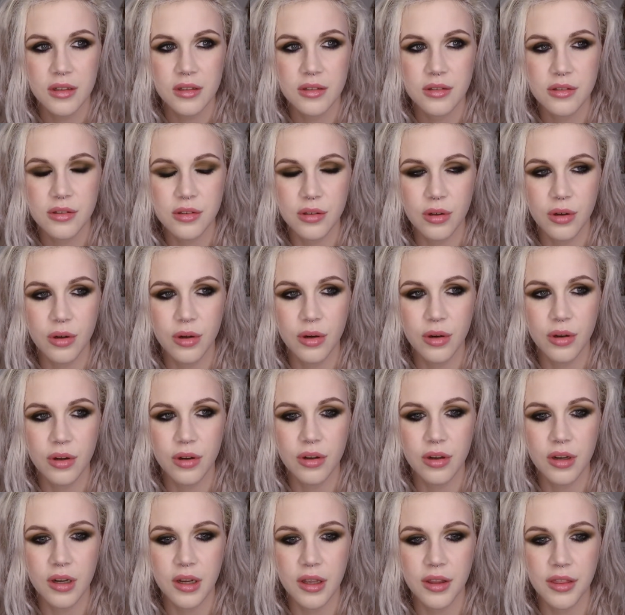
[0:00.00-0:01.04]

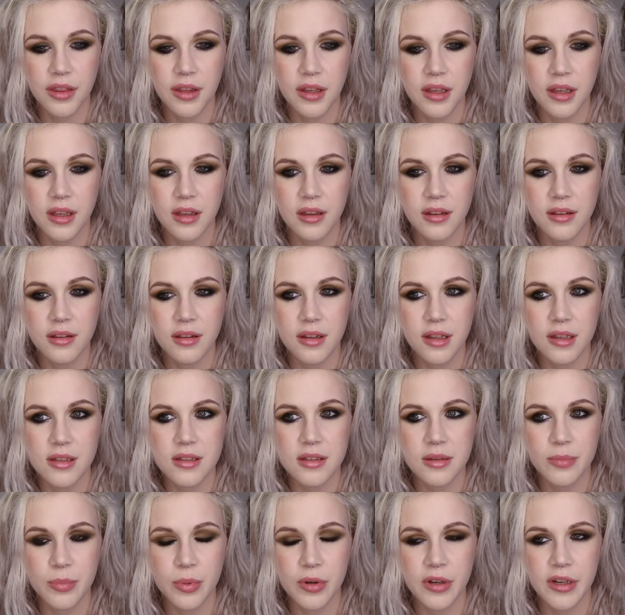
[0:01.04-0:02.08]
So I think
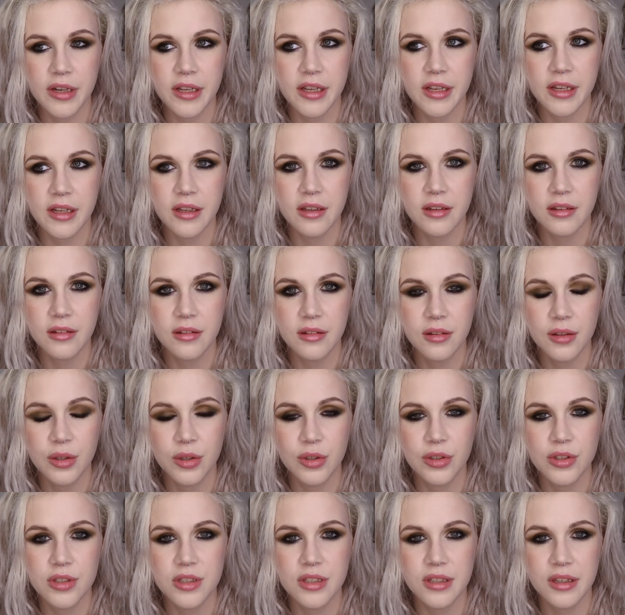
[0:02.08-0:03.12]
that's a pretty
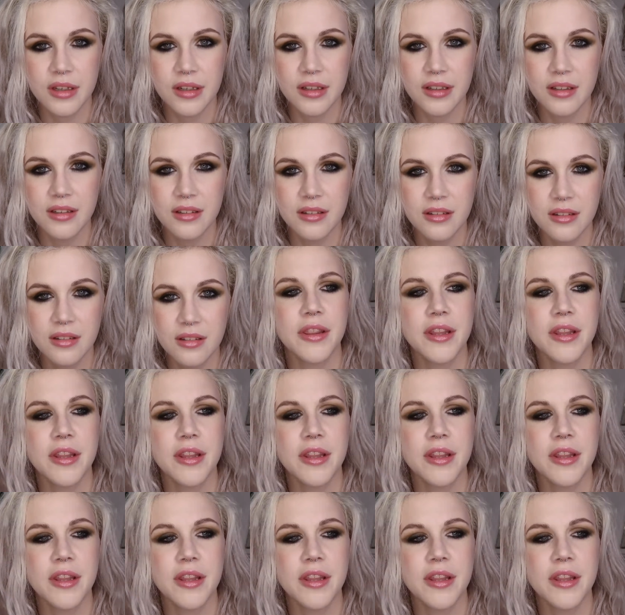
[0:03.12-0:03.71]
good sign.